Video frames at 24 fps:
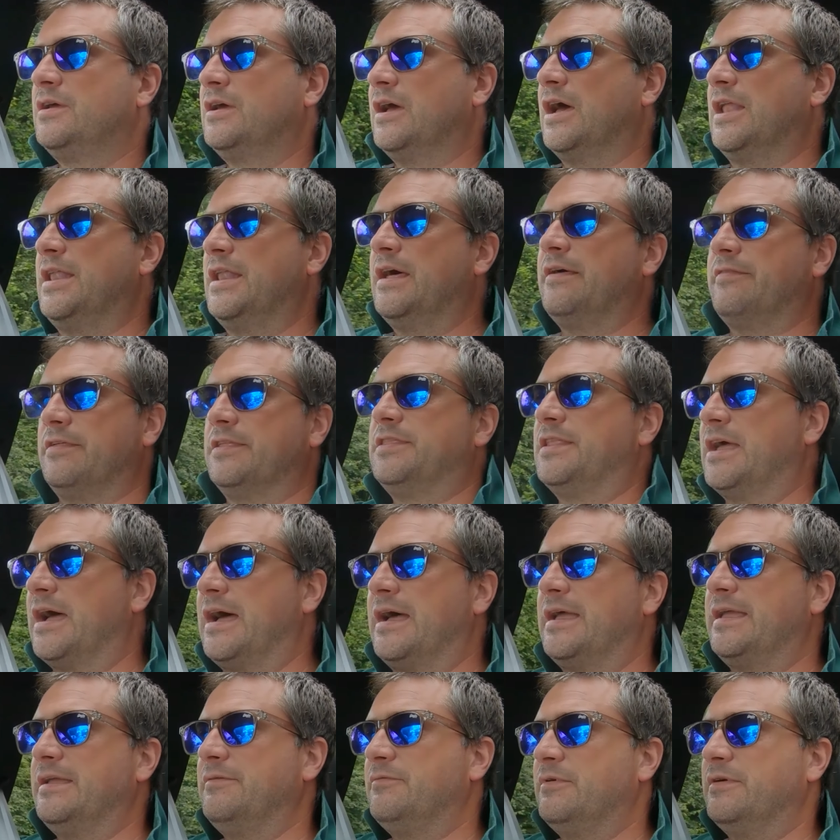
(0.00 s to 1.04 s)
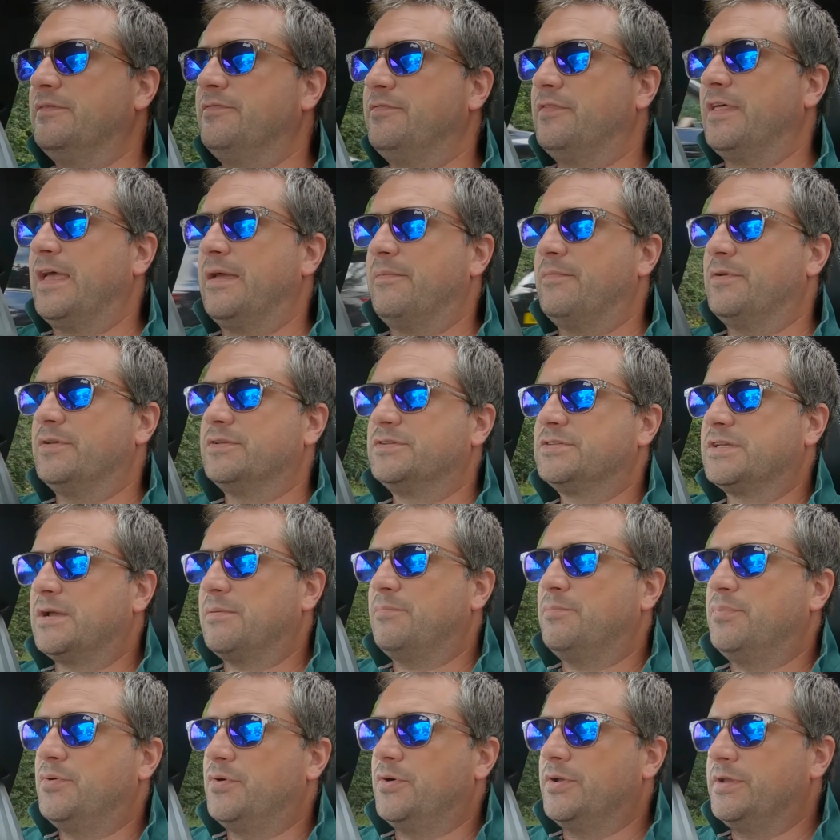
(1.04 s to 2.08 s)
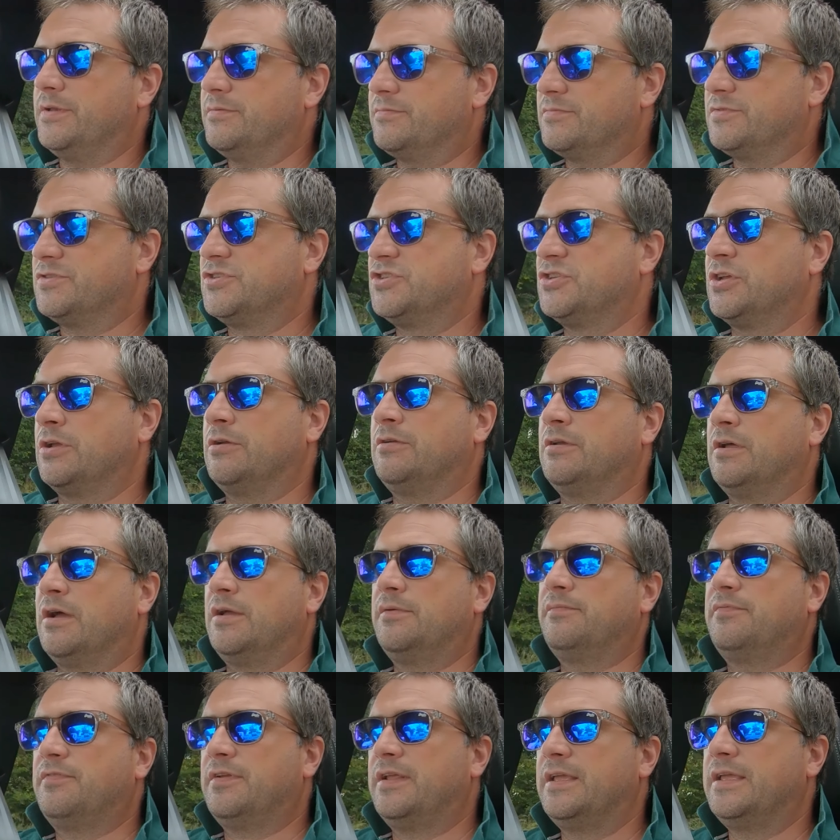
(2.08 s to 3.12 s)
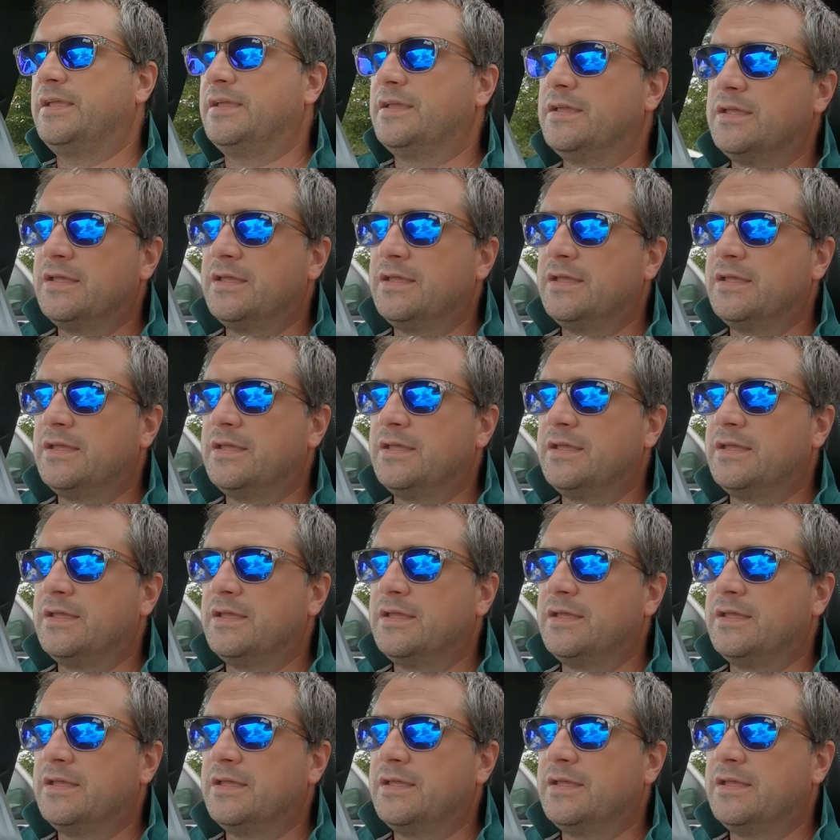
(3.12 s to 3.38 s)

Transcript: another day with them at some point soon, hopefully.